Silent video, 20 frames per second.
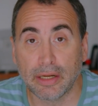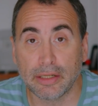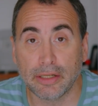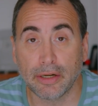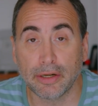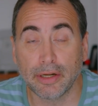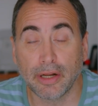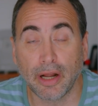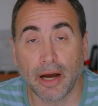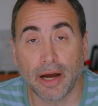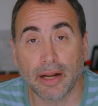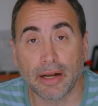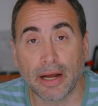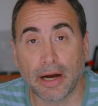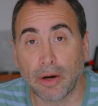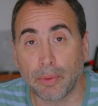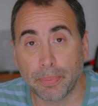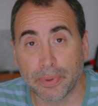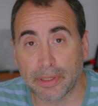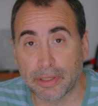you're not
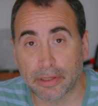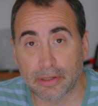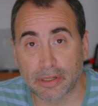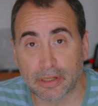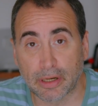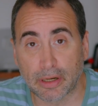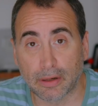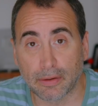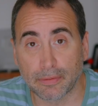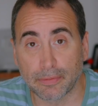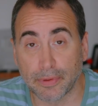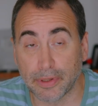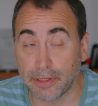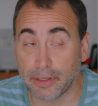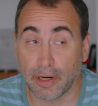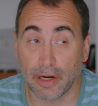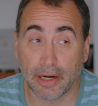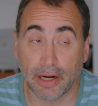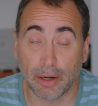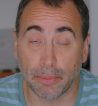helping yourself and
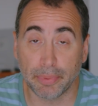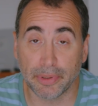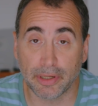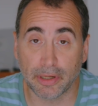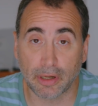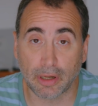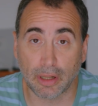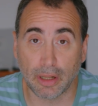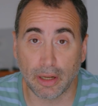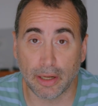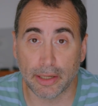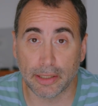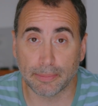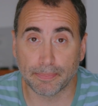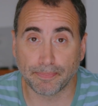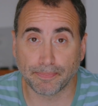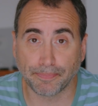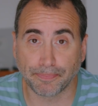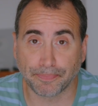you're not helping your client.